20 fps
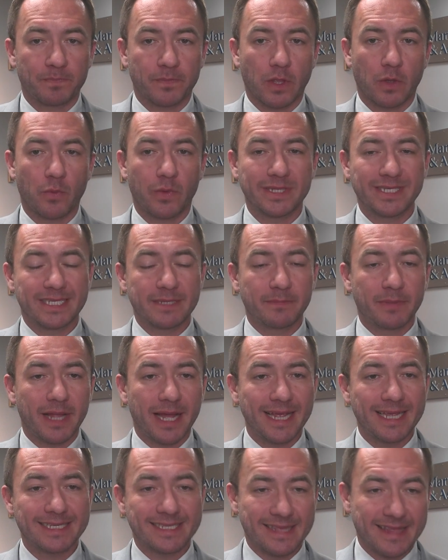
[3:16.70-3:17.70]
When supply
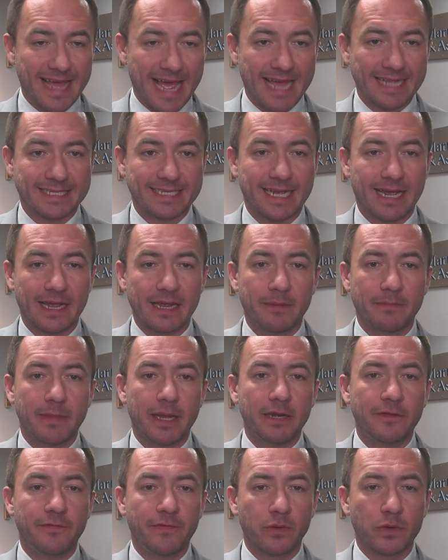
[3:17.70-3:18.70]
is that tight, many
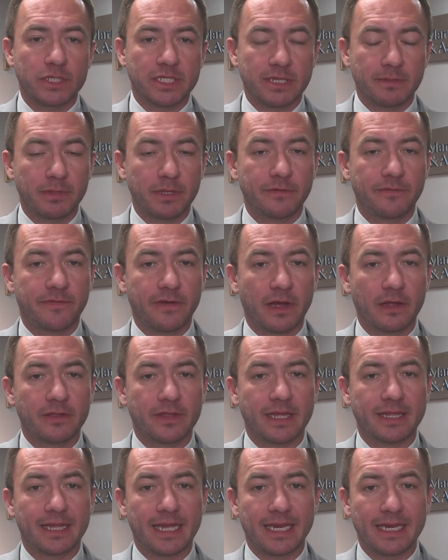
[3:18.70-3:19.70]
folks simply felt that
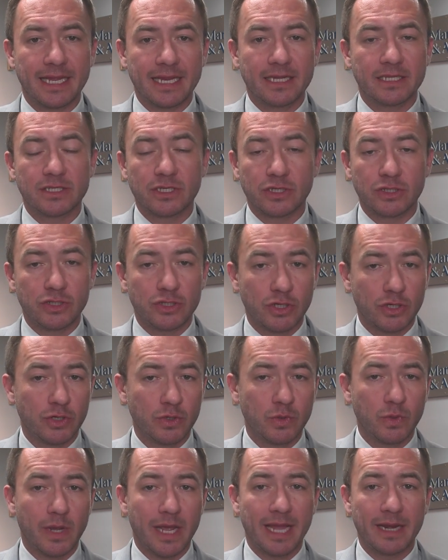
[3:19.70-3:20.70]
they needed to do
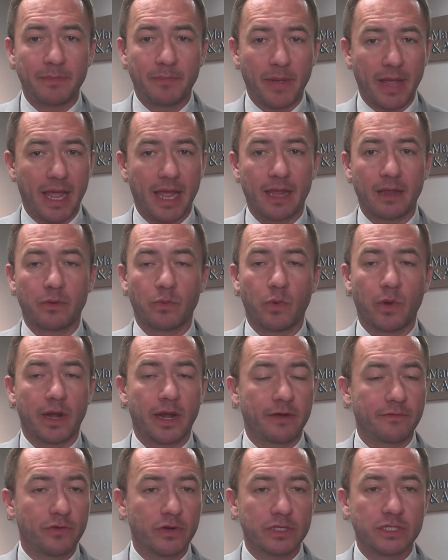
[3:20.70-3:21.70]
and pay
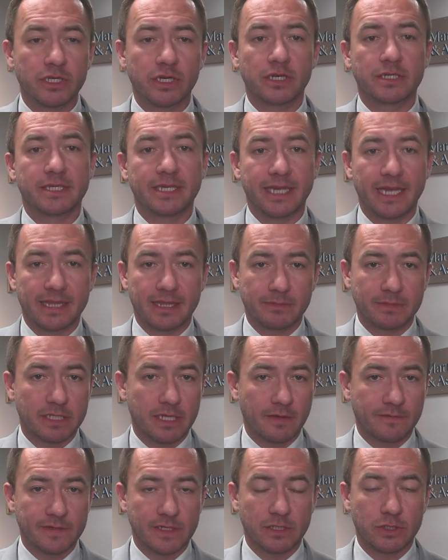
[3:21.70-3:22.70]
whatever it took to get themselves
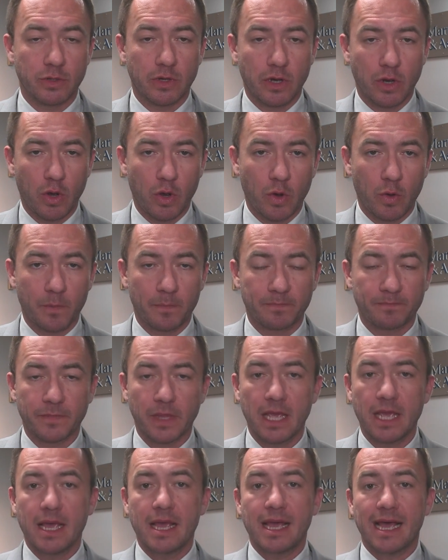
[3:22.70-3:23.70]
into a home.
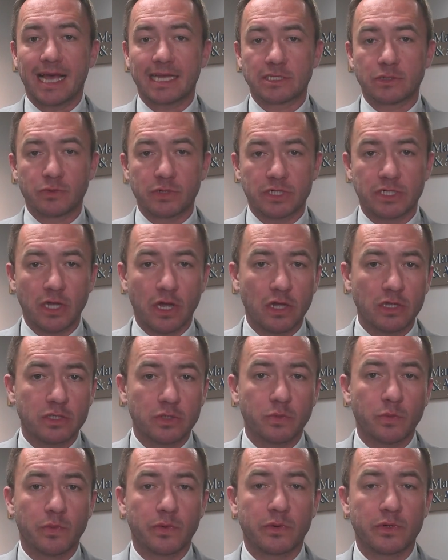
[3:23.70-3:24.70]
As a result,
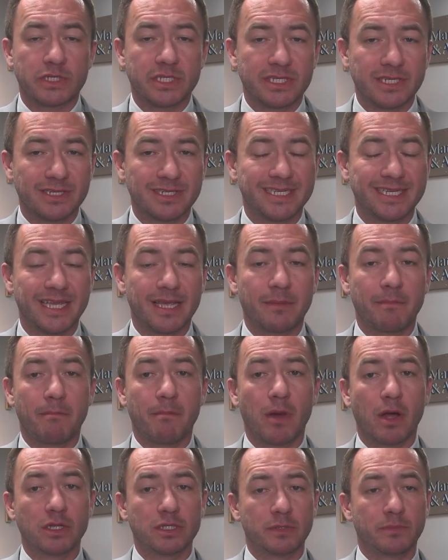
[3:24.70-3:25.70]
we were still seeing
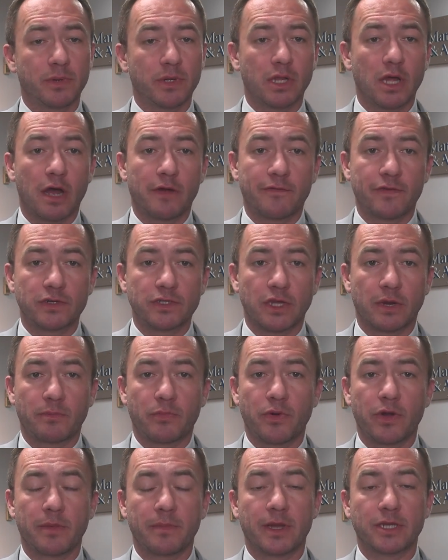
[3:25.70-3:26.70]
multiple offers on pretty
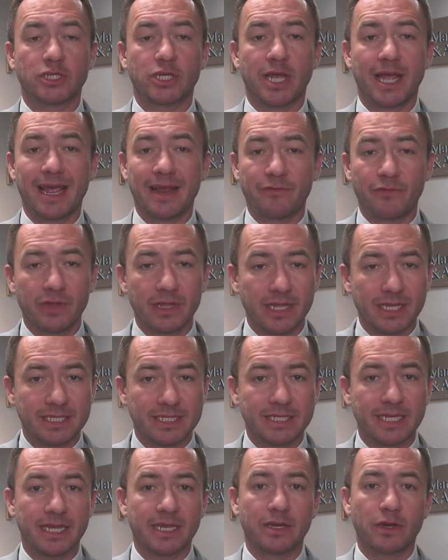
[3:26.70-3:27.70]
much every
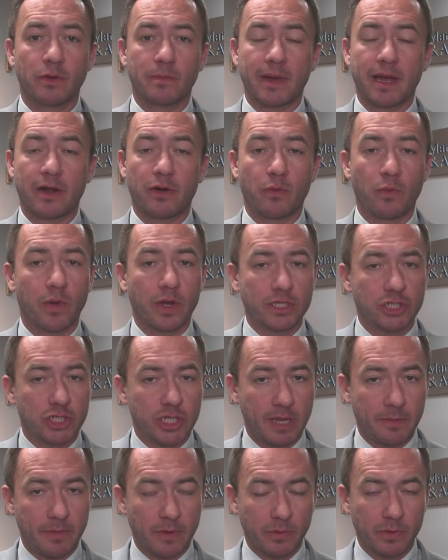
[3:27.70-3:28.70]
listing, no matter what shape
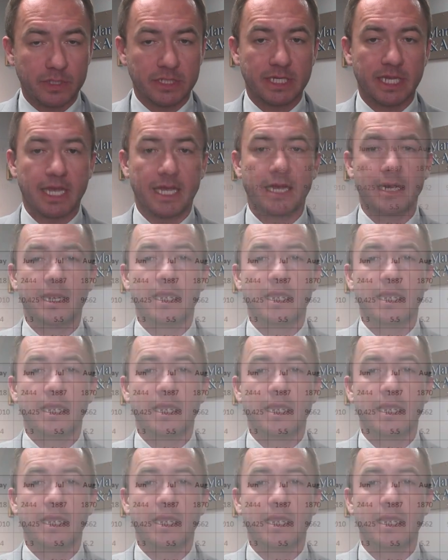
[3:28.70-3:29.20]
it was in,